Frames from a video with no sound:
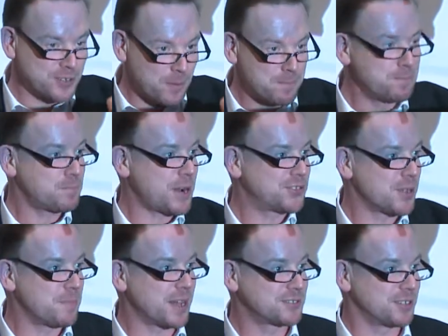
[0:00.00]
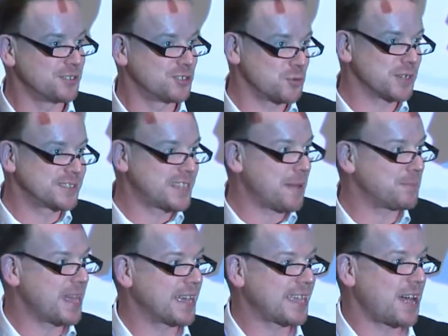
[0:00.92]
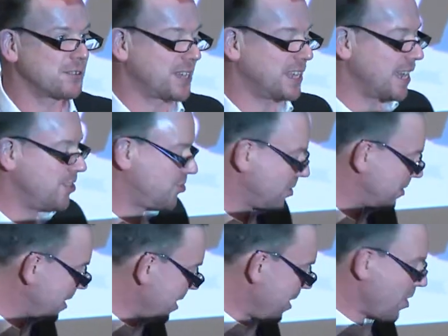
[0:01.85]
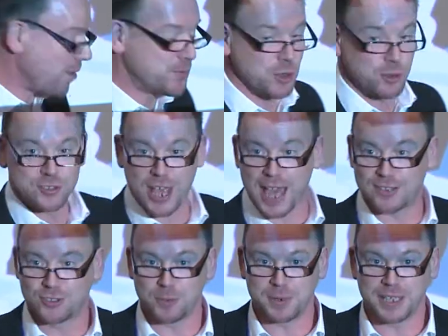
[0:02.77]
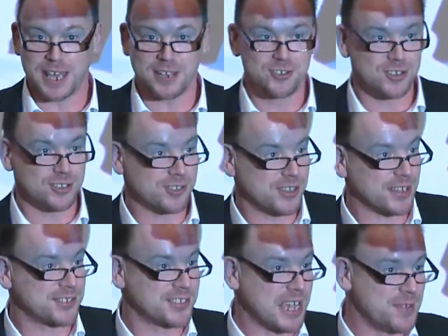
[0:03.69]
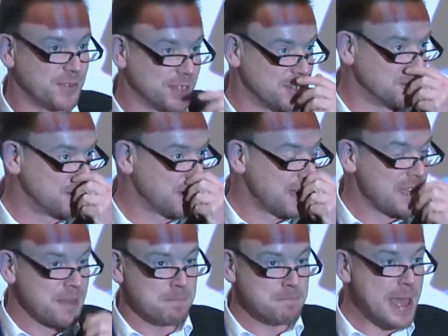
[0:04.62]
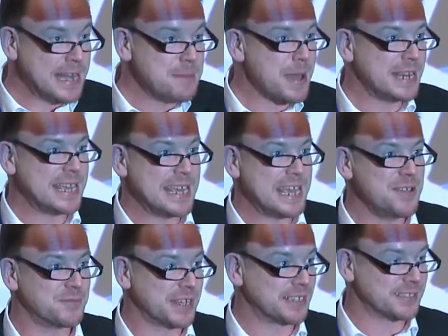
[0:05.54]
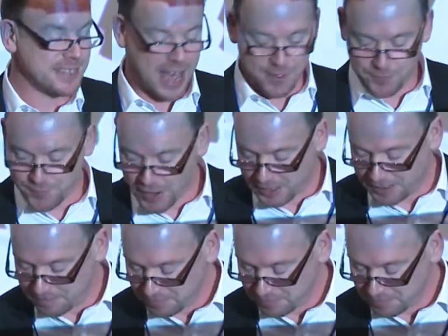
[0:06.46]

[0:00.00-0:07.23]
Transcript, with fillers: sort of press a button to accept their calculation of your tax obligations, thus saving you many, many evenings to have fun,